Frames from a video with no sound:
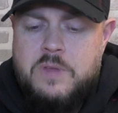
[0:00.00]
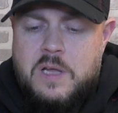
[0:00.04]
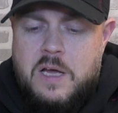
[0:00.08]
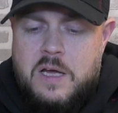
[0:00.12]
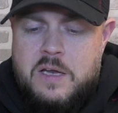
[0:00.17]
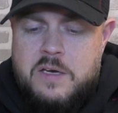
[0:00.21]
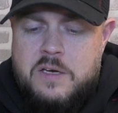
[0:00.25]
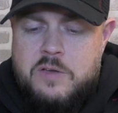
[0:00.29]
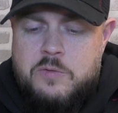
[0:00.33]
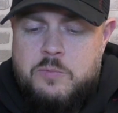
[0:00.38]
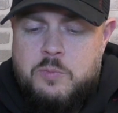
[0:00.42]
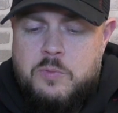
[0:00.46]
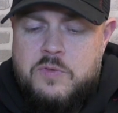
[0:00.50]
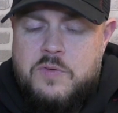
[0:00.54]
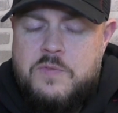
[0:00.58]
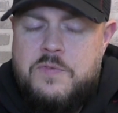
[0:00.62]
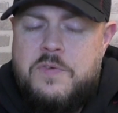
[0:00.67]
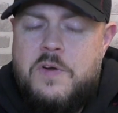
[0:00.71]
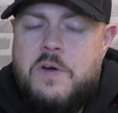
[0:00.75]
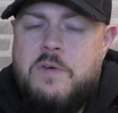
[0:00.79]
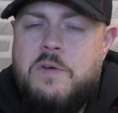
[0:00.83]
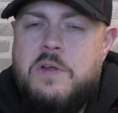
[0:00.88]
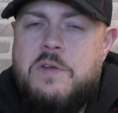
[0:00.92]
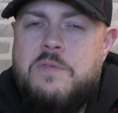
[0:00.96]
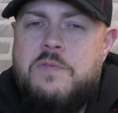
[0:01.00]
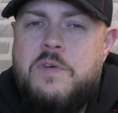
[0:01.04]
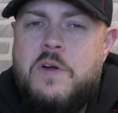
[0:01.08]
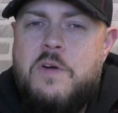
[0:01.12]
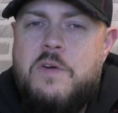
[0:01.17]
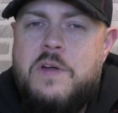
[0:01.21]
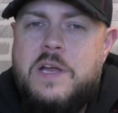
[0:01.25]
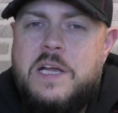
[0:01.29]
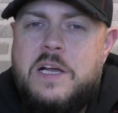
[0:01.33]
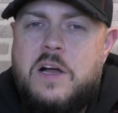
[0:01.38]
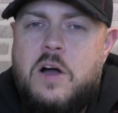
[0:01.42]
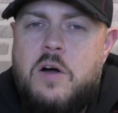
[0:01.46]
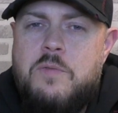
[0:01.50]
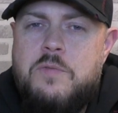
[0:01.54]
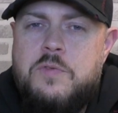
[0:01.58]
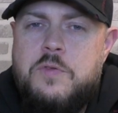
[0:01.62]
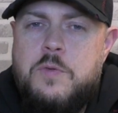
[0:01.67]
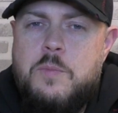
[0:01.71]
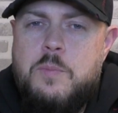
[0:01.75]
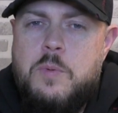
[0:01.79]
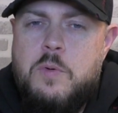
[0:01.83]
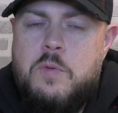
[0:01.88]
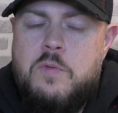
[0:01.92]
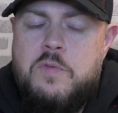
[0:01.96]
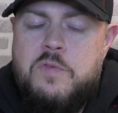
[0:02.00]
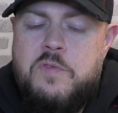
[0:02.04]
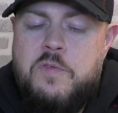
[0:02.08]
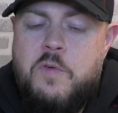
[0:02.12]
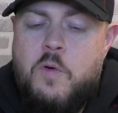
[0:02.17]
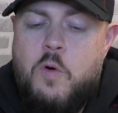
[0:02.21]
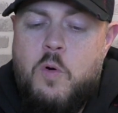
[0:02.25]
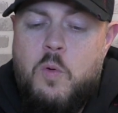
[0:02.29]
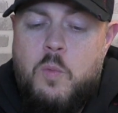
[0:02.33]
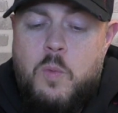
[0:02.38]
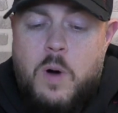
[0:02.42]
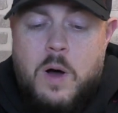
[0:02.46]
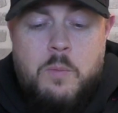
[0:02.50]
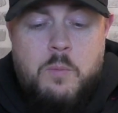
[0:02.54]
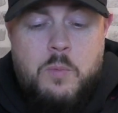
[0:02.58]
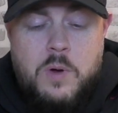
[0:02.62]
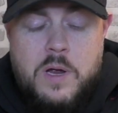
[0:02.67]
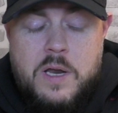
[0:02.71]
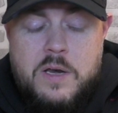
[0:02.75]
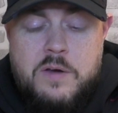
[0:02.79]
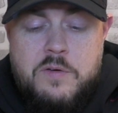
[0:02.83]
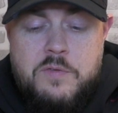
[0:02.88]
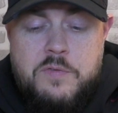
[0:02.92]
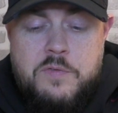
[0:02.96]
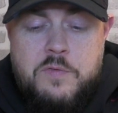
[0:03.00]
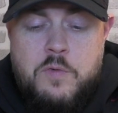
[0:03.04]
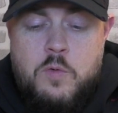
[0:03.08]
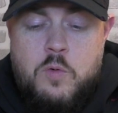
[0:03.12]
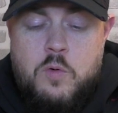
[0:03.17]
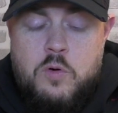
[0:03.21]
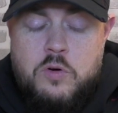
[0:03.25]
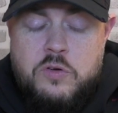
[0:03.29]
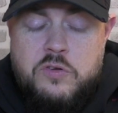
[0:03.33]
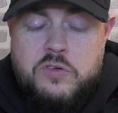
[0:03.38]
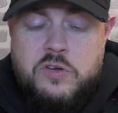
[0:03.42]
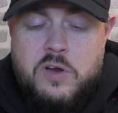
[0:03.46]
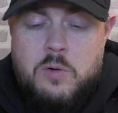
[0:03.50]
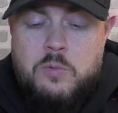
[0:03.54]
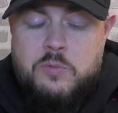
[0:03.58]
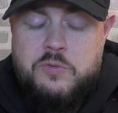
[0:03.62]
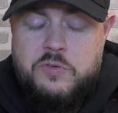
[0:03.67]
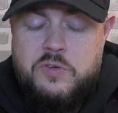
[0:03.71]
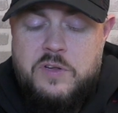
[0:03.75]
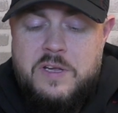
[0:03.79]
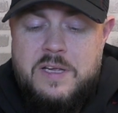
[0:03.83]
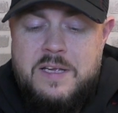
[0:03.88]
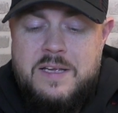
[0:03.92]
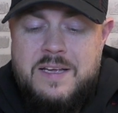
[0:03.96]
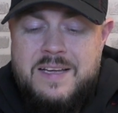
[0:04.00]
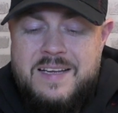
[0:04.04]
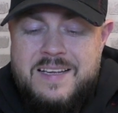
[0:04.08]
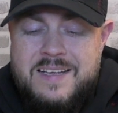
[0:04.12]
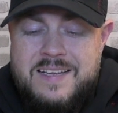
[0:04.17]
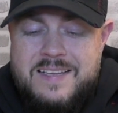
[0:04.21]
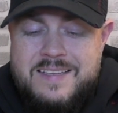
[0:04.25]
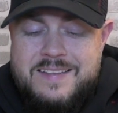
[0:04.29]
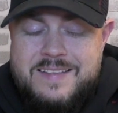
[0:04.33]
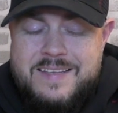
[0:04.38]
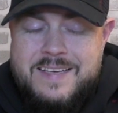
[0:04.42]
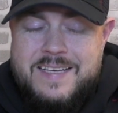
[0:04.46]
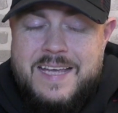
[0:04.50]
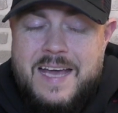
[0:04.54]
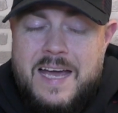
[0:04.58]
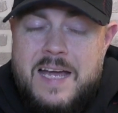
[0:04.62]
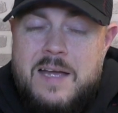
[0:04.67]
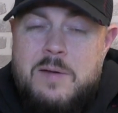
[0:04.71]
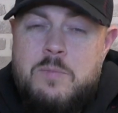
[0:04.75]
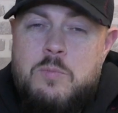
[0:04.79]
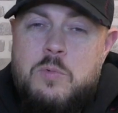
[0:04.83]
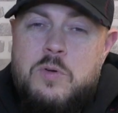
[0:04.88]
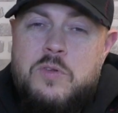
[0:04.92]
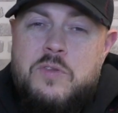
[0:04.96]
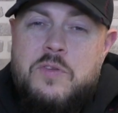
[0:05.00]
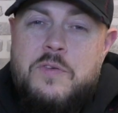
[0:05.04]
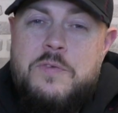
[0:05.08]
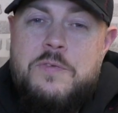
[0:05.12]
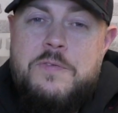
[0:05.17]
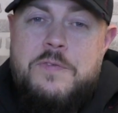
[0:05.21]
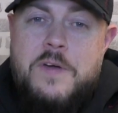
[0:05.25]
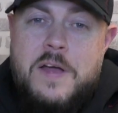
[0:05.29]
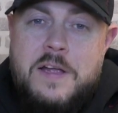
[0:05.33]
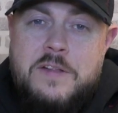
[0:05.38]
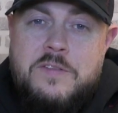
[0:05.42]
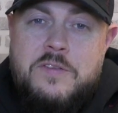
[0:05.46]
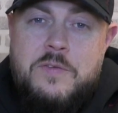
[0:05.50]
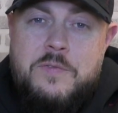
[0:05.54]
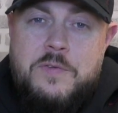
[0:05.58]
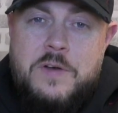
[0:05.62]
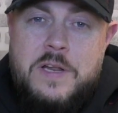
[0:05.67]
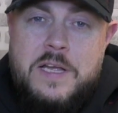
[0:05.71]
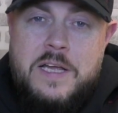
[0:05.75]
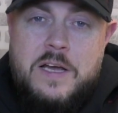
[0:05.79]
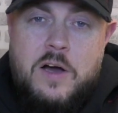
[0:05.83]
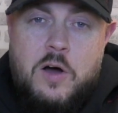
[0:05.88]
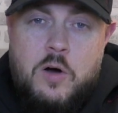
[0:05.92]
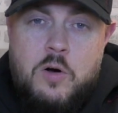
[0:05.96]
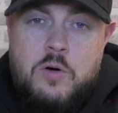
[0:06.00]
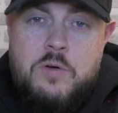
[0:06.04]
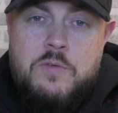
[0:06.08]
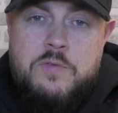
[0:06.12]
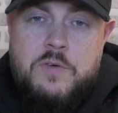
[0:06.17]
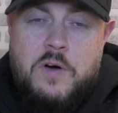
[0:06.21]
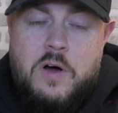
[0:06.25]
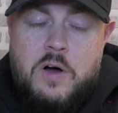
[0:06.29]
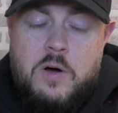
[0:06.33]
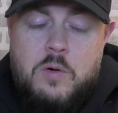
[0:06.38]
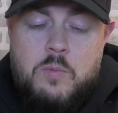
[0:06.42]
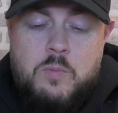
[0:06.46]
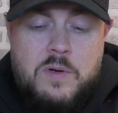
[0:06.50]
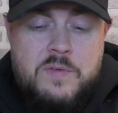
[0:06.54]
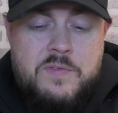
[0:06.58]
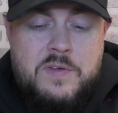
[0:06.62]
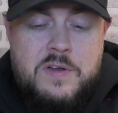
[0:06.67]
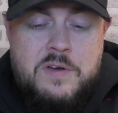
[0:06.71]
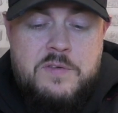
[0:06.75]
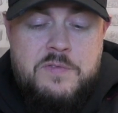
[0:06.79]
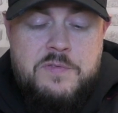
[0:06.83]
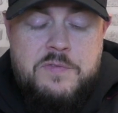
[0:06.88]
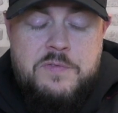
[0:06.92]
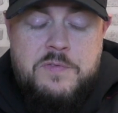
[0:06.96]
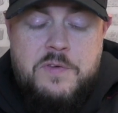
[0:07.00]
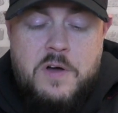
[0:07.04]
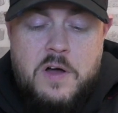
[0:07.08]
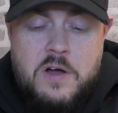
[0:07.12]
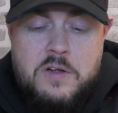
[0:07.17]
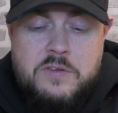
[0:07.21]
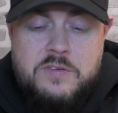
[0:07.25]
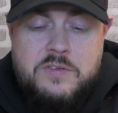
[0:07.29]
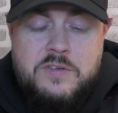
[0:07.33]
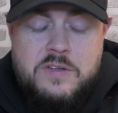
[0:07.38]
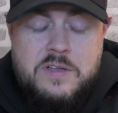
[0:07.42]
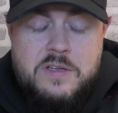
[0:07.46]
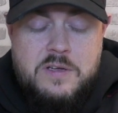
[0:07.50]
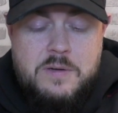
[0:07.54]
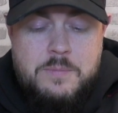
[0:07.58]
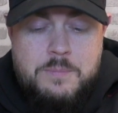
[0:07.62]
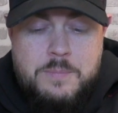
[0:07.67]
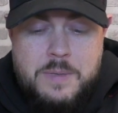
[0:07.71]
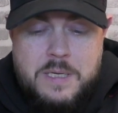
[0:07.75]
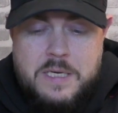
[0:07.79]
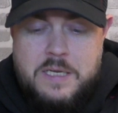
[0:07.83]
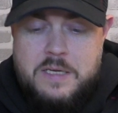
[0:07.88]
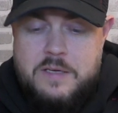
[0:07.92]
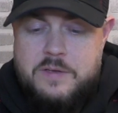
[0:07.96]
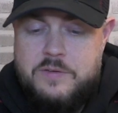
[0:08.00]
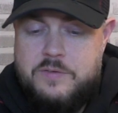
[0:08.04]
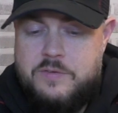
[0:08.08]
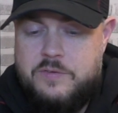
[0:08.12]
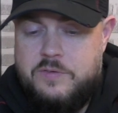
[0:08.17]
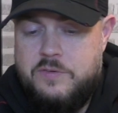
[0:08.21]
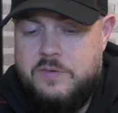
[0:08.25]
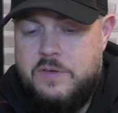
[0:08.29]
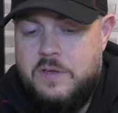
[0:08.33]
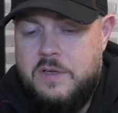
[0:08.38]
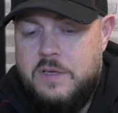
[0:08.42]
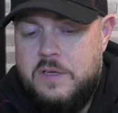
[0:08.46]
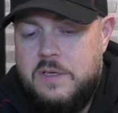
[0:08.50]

and this was a very, very comfortable 4-1 win for Chelsea. The game was effectively over within 30 minutes.